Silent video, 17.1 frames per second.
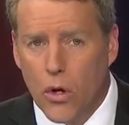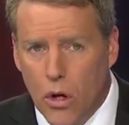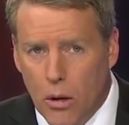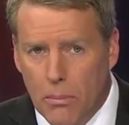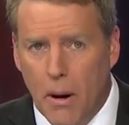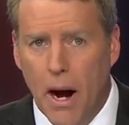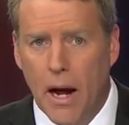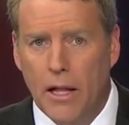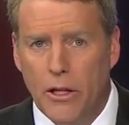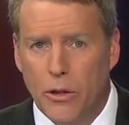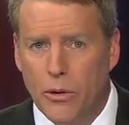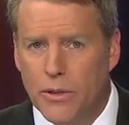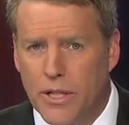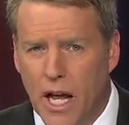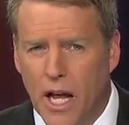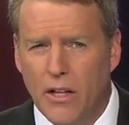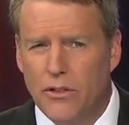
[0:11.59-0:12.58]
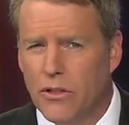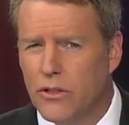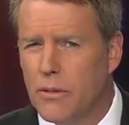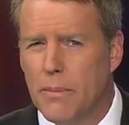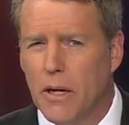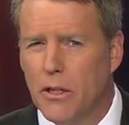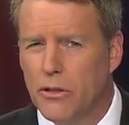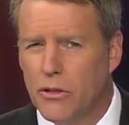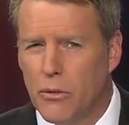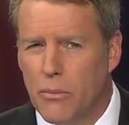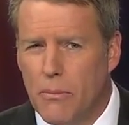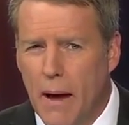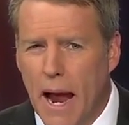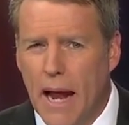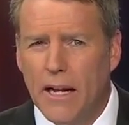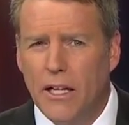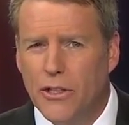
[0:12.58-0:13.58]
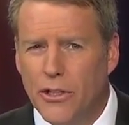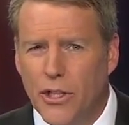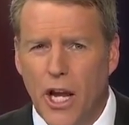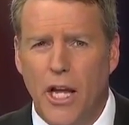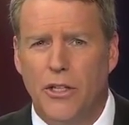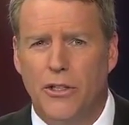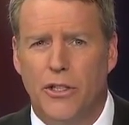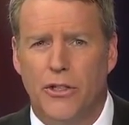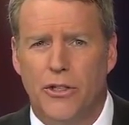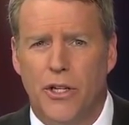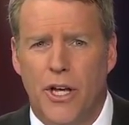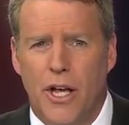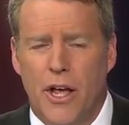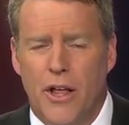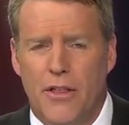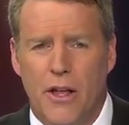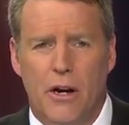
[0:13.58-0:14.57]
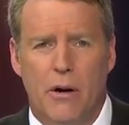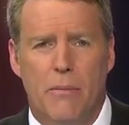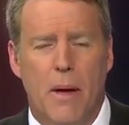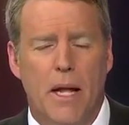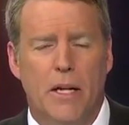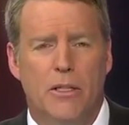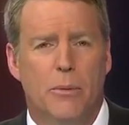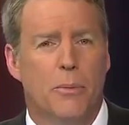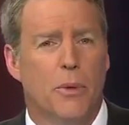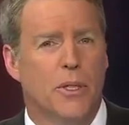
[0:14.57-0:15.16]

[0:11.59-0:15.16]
local pilot who tells us about dramatic changes that are meant to